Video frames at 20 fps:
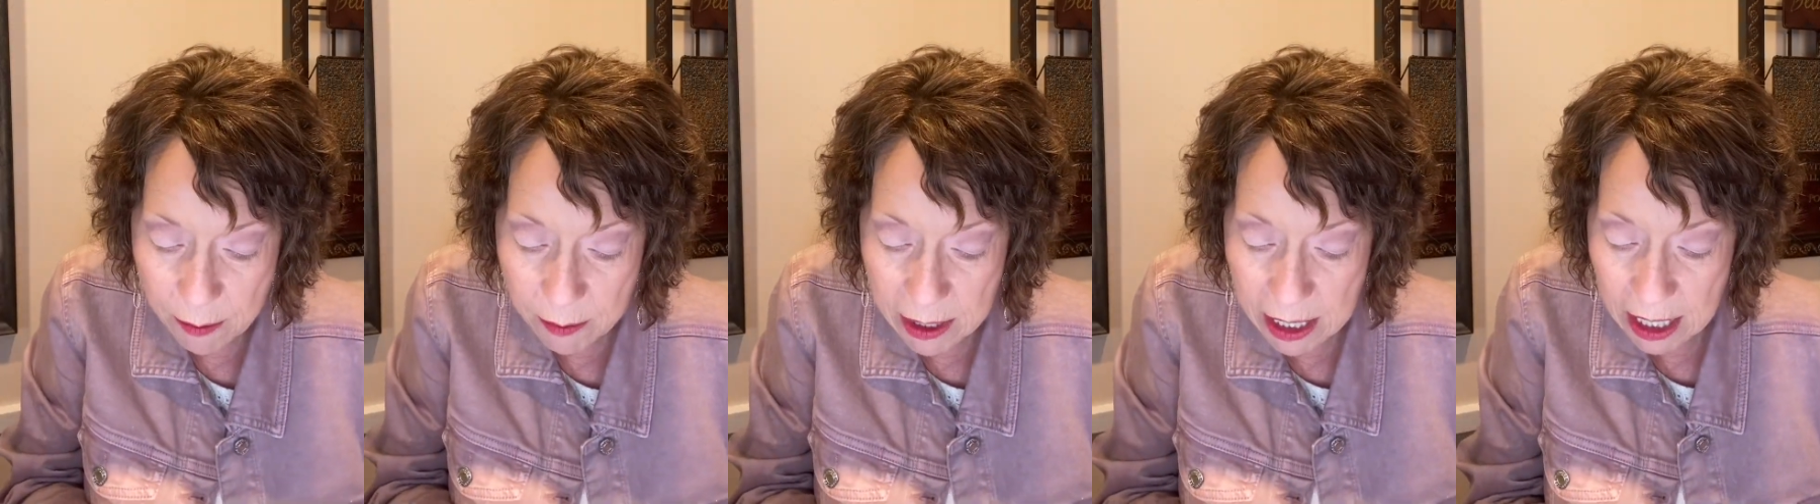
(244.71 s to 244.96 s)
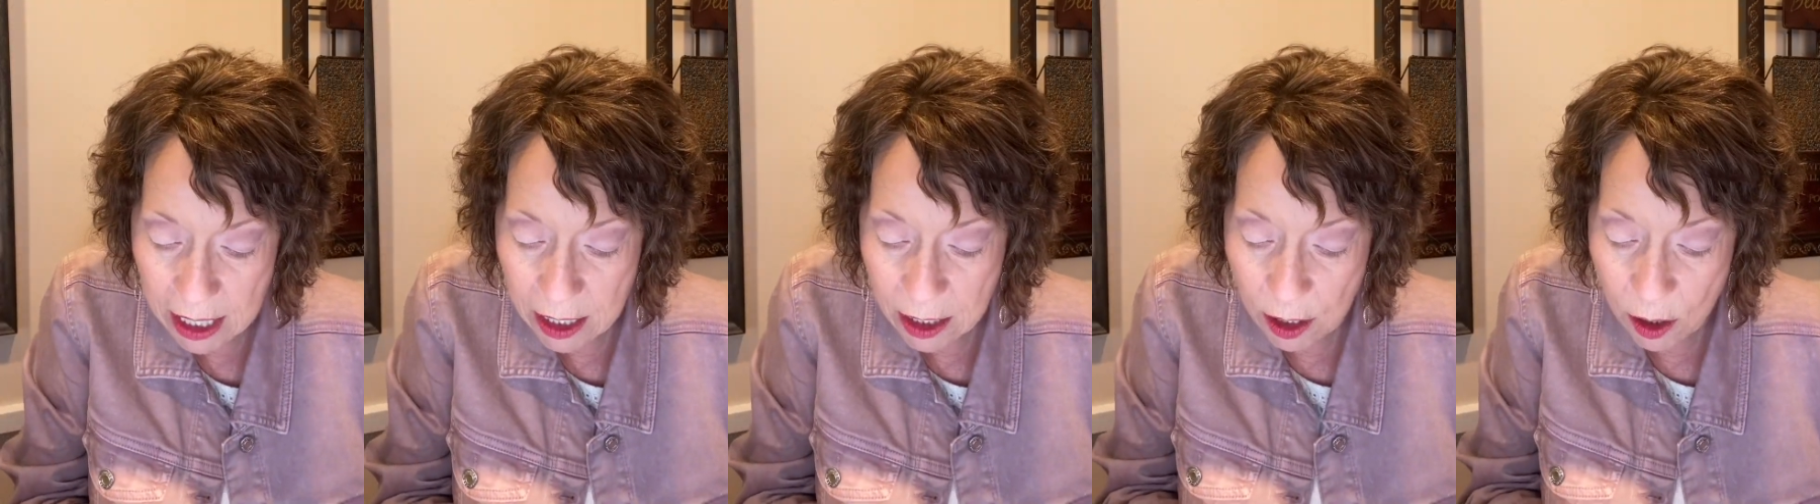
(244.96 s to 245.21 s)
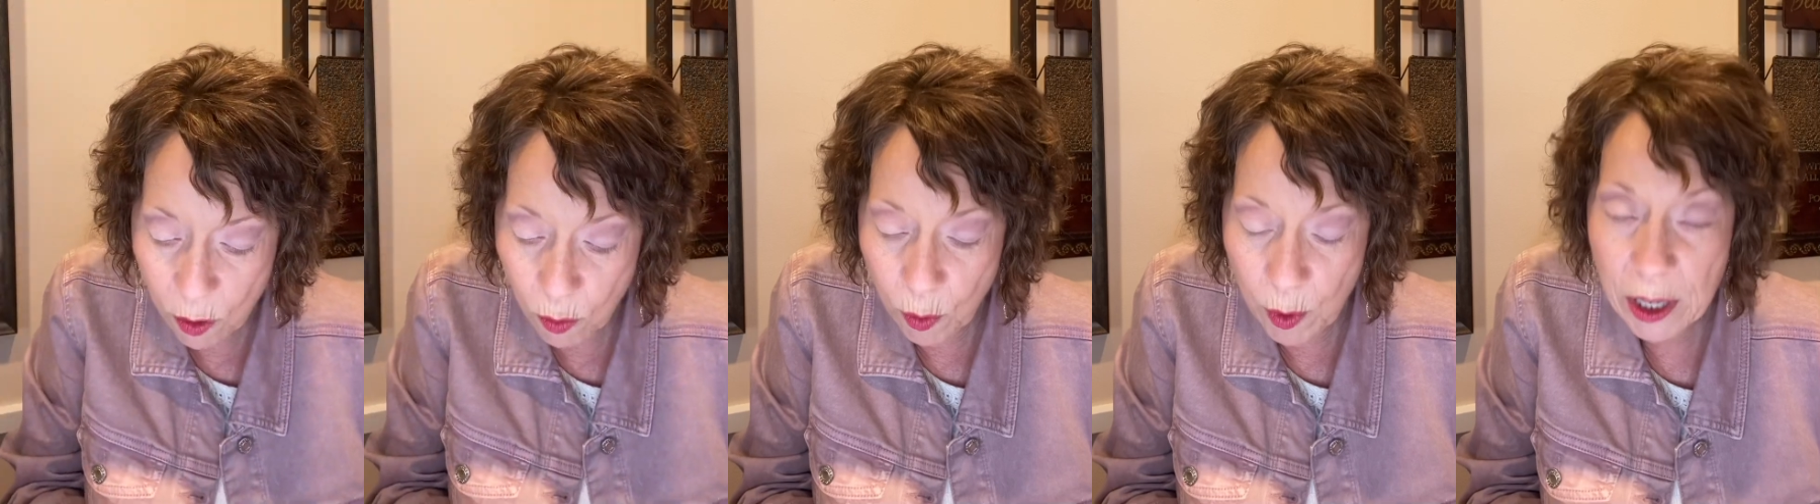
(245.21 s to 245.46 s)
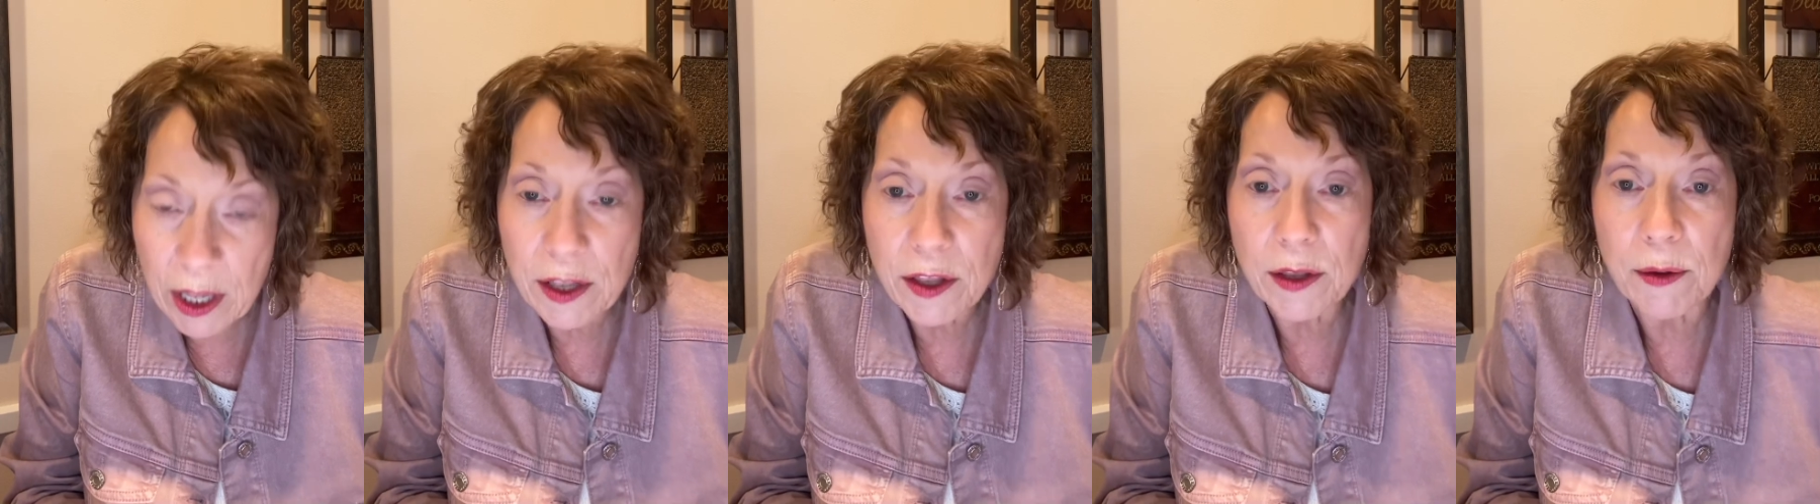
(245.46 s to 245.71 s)
in
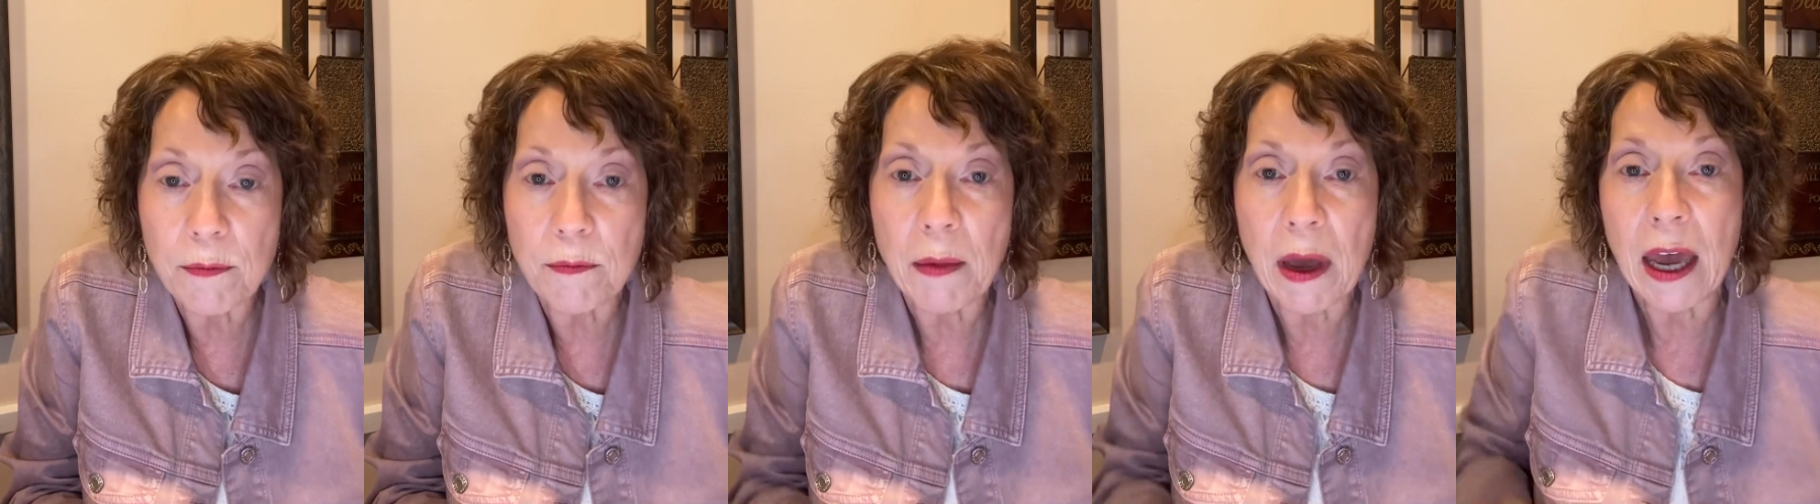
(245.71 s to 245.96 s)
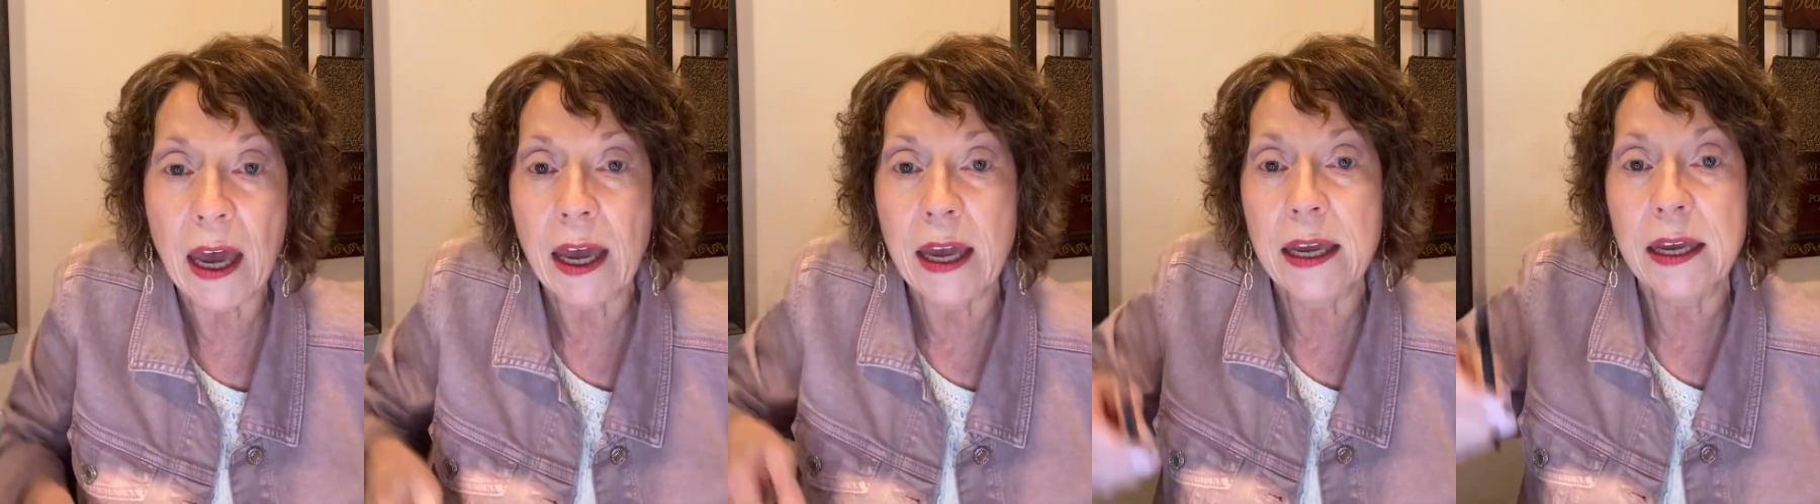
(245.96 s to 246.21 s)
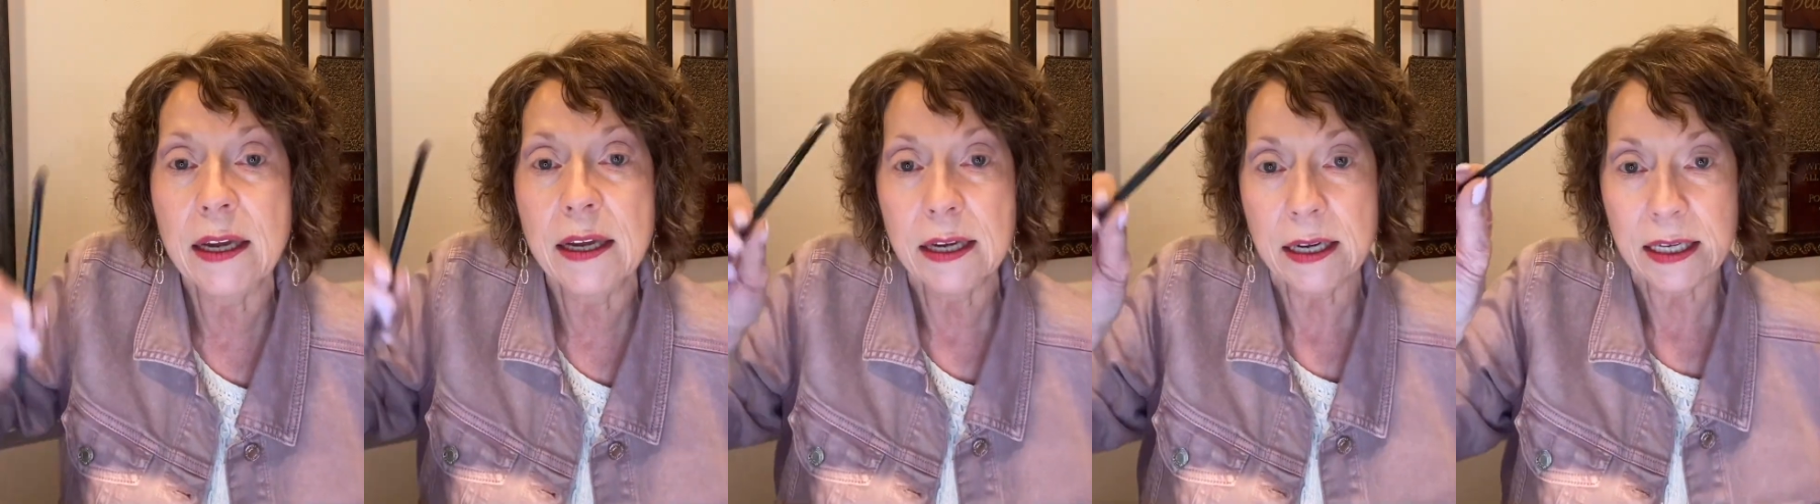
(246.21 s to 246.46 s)
with my